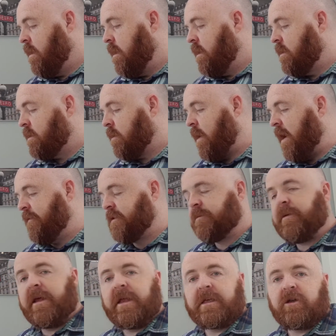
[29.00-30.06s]
so I've
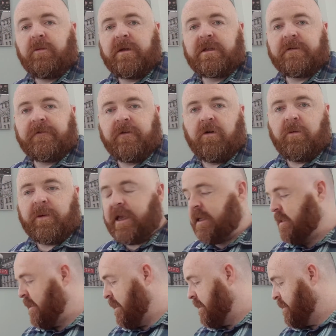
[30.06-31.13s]
split this up into four
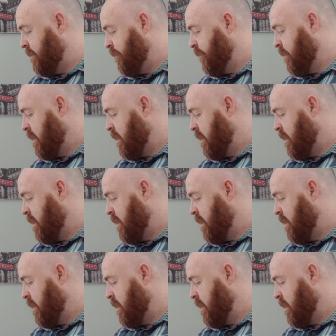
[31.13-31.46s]
pieces.